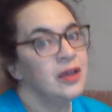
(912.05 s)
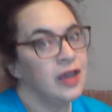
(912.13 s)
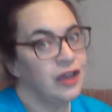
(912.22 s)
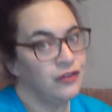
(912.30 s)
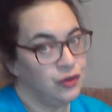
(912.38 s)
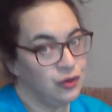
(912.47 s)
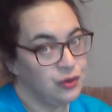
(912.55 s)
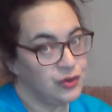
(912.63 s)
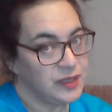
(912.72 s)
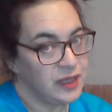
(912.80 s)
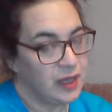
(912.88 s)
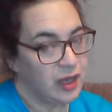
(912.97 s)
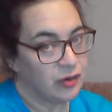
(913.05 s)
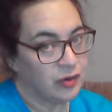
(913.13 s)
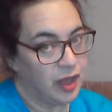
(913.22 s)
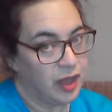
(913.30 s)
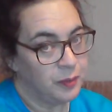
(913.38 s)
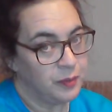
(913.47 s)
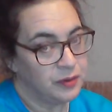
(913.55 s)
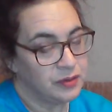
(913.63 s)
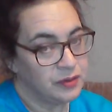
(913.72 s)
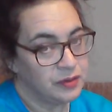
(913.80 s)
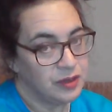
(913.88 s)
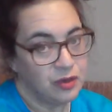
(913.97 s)
If you see a crab
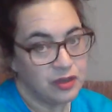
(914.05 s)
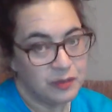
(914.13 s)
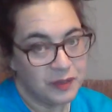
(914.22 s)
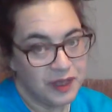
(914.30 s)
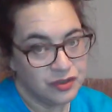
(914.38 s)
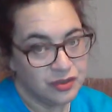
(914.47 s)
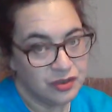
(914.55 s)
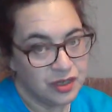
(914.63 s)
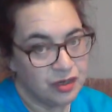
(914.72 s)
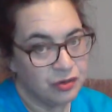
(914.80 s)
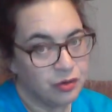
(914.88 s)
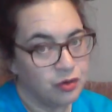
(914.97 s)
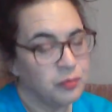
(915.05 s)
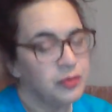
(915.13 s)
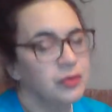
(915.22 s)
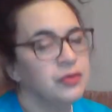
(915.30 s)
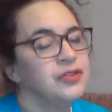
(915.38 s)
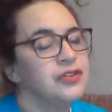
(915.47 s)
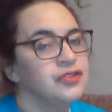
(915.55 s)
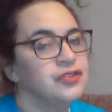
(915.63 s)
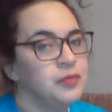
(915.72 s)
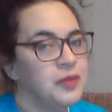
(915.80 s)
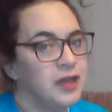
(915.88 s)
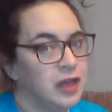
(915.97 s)
down the beach or in a rock pool, just you
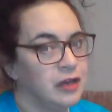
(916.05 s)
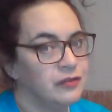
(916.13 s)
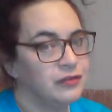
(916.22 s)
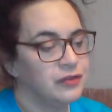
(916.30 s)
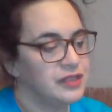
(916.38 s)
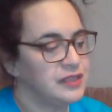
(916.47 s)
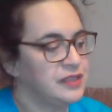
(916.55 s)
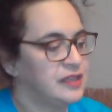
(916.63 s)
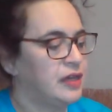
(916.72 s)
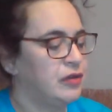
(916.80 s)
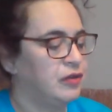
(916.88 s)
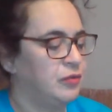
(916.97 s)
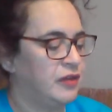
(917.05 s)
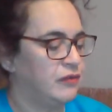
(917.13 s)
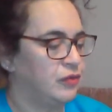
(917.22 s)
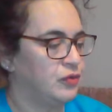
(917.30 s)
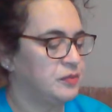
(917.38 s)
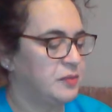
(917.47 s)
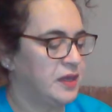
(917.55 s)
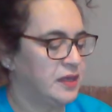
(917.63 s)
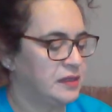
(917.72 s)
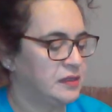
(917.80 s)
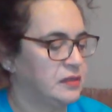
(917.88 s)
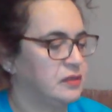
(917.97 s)
be careful to stay out the way of those
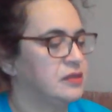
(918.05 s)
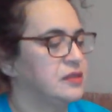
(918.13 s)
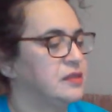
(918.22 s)
pincers.